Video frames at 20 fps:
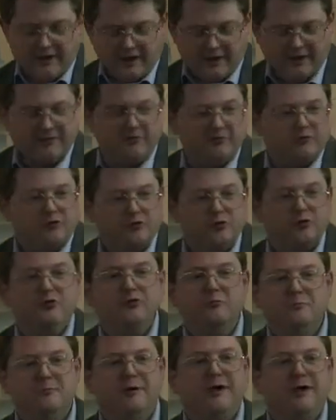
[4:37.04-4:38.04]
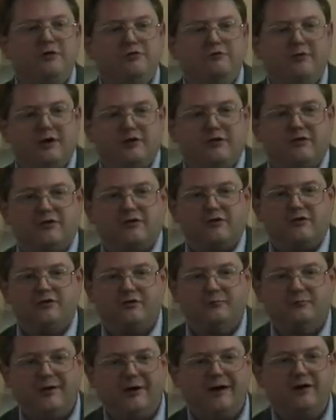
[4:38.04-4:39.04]
And there are 2 big risks
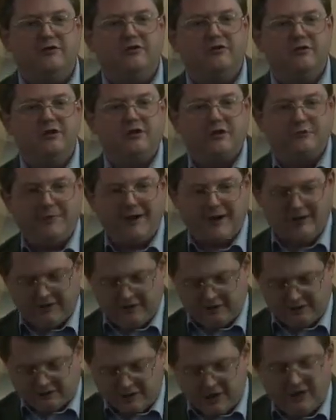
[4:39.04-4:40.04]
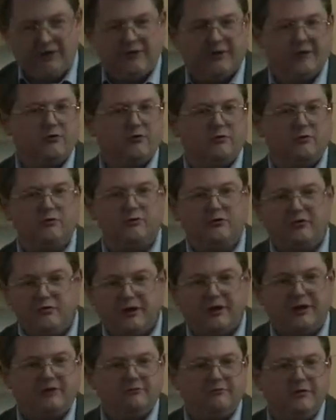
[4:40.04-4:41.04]
that banks need to manage. They're called
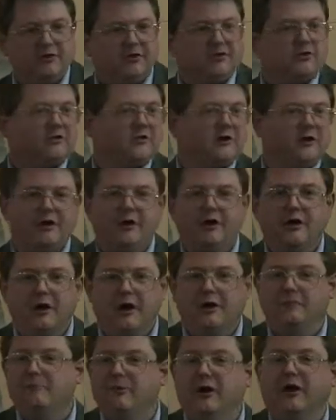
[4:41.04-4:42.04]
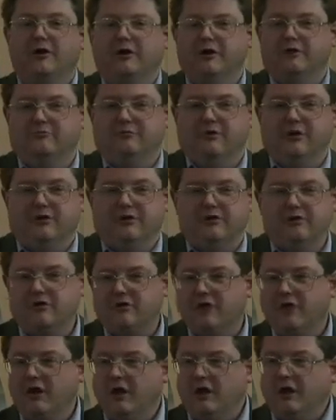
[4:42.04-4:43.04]
credit risk and market
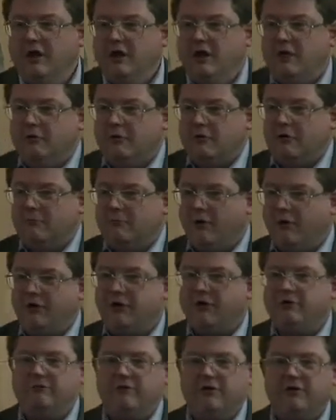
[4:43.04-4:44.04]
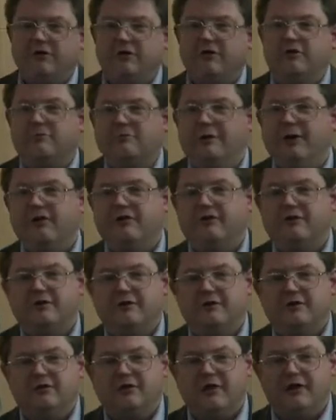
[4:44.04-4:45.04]
risk. Market risk is
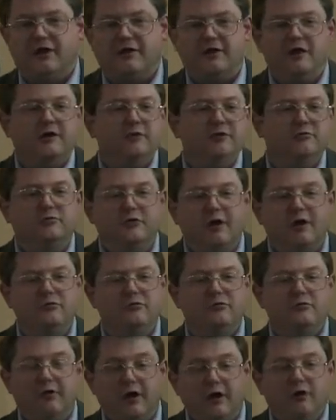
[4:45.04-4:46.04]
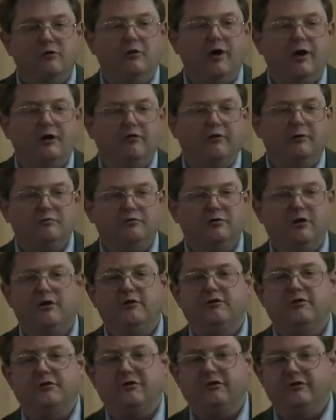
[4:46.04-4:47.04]
basically saying you don't know how the
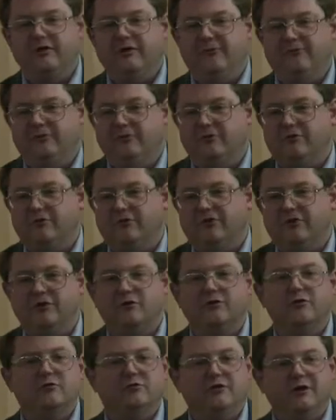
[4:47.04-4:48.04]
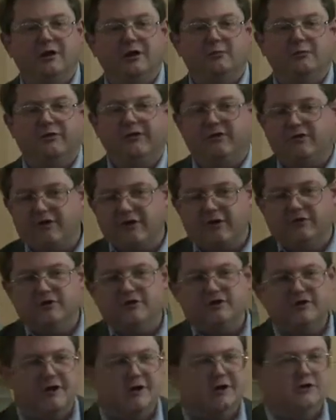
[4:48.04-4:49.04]
price of the different things you're dealing with is going to
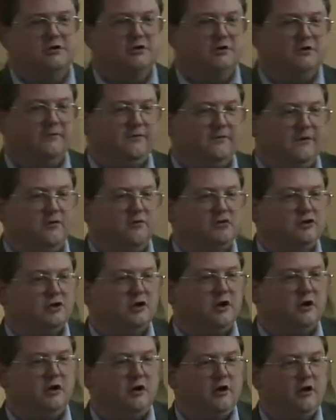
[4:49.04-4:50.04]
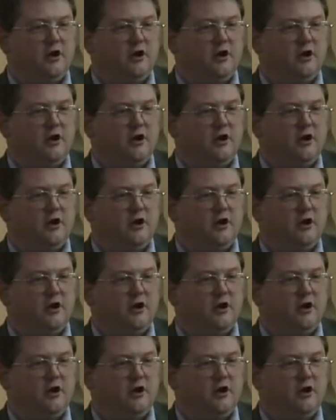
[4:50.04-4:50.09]
change in the future.